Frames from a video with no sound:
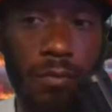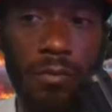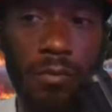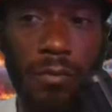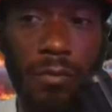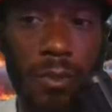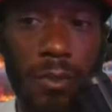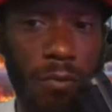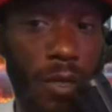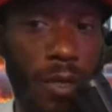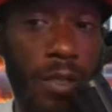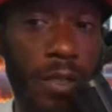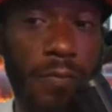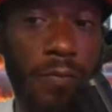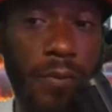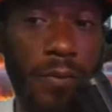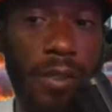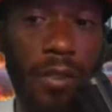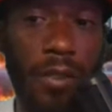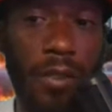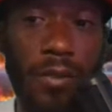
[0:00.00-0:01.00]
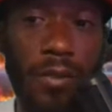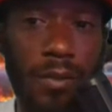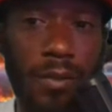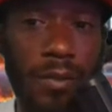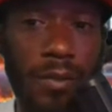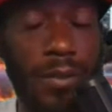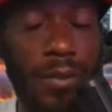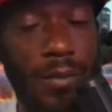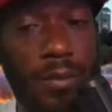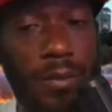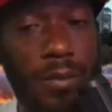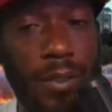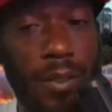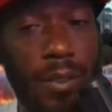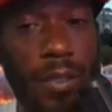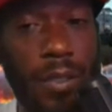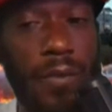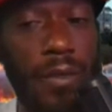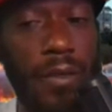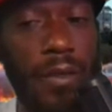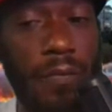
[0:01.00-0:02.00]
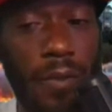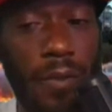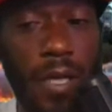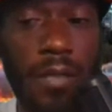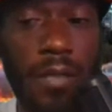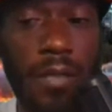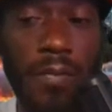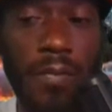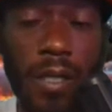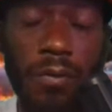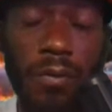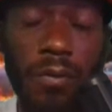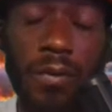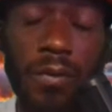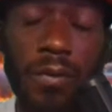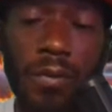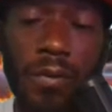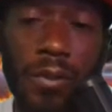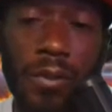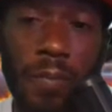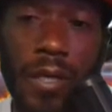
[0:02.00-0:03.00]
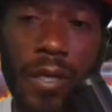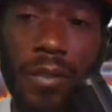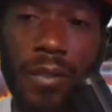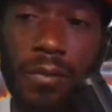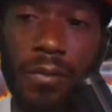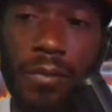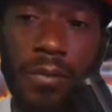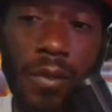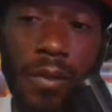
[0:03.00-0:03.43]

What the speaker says: you undefeated. except for that Fonz battle. We're gonna respect that. We're gonna